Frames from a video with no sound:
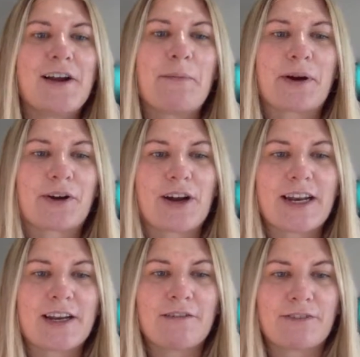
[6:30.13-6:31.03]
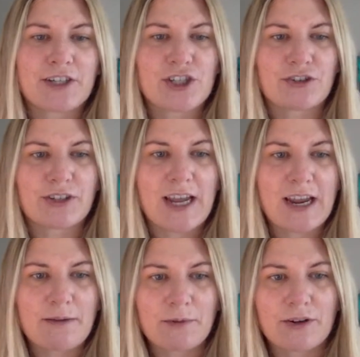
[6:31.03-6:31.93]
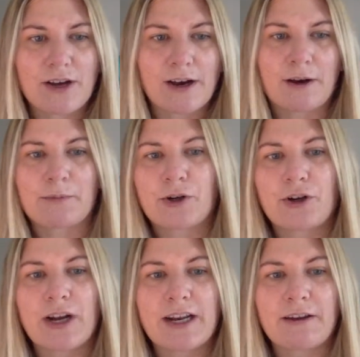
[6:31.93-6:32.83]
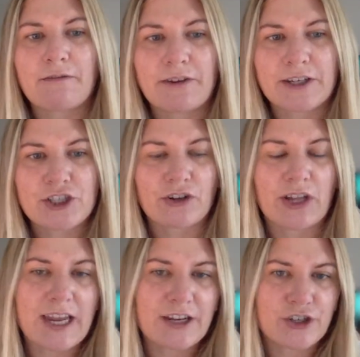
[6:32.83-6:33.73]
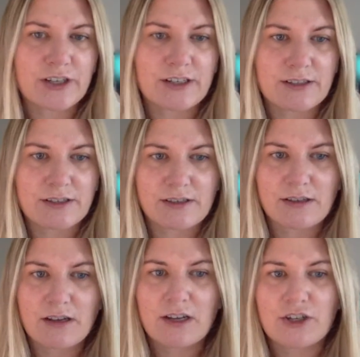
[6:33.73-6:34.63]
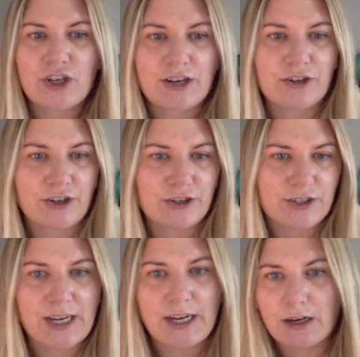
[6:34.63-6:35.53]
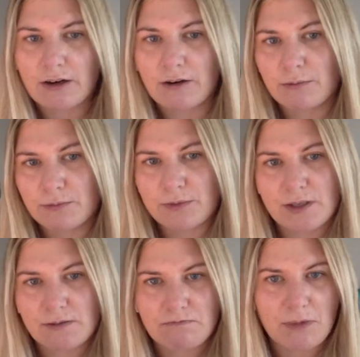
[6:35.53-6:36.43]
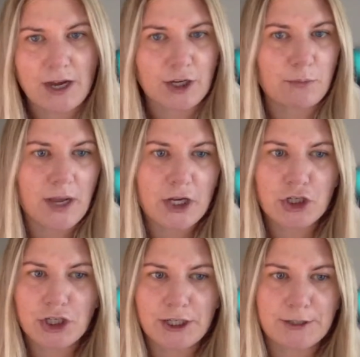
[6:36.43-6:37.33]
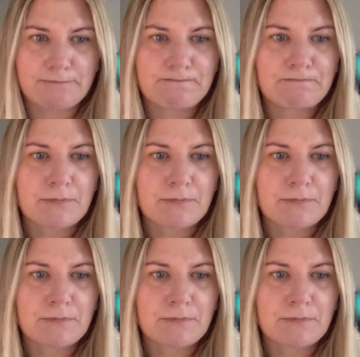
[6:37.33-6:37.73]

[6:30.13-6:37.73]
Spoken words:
But creating a fictional name, creating fictional ages, genders, incomes, occupation,